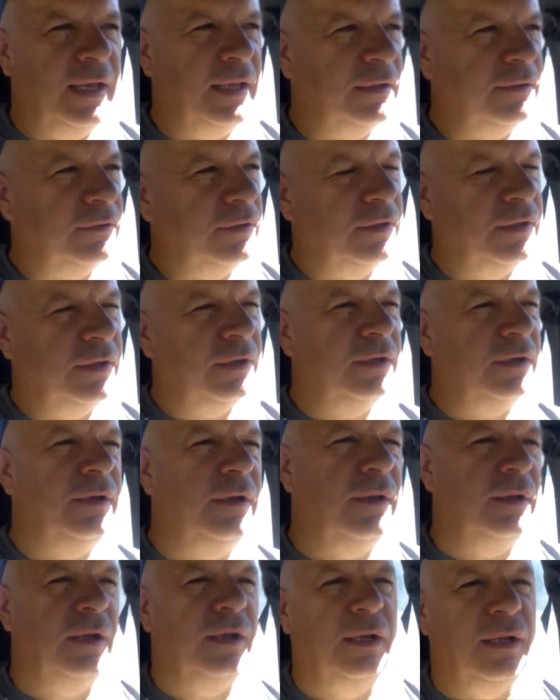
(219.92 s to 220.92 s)
And
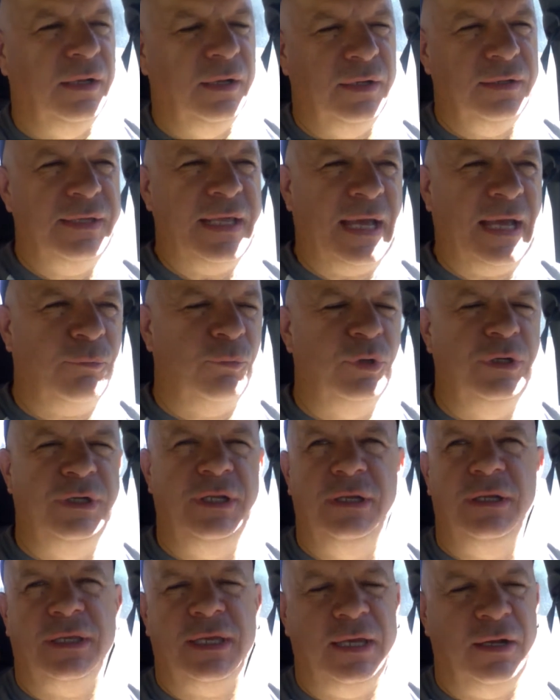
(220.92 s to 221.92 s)
that
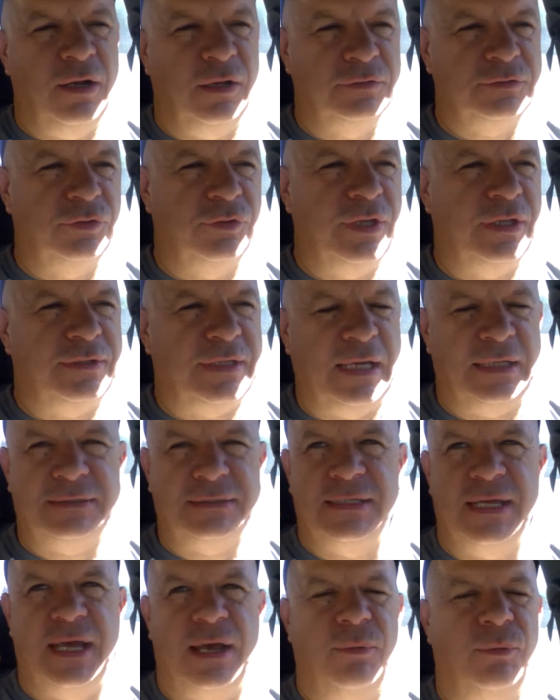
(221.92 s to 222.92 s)
would indicate also that
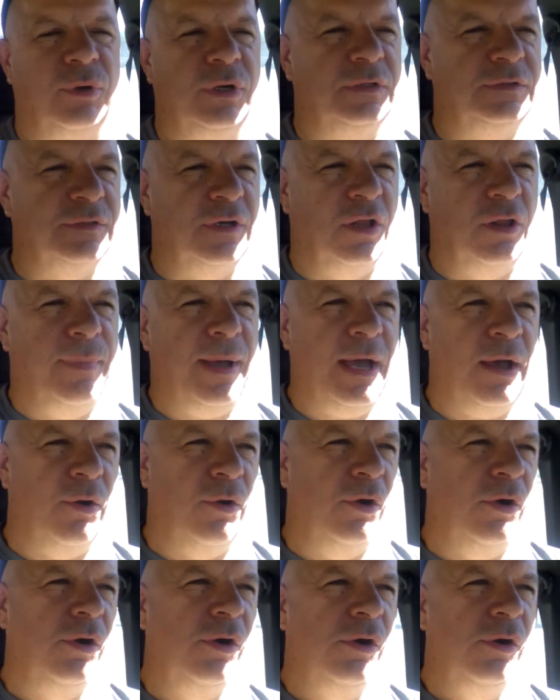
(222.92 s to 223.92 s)
that's not what it's all
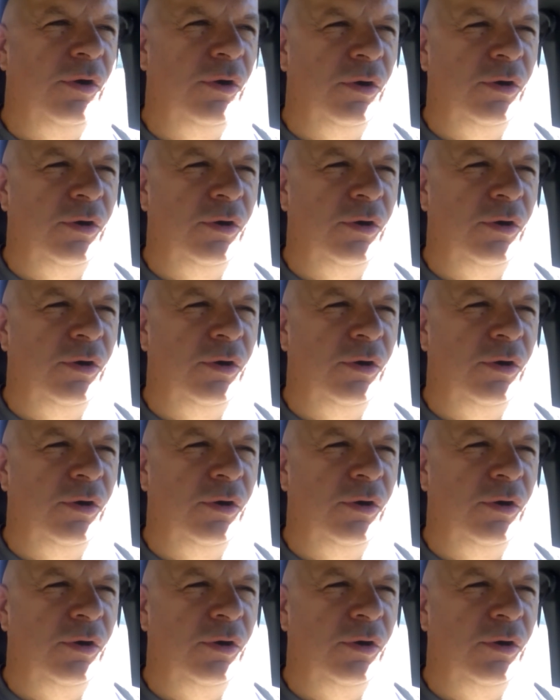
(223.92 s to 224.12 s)
about.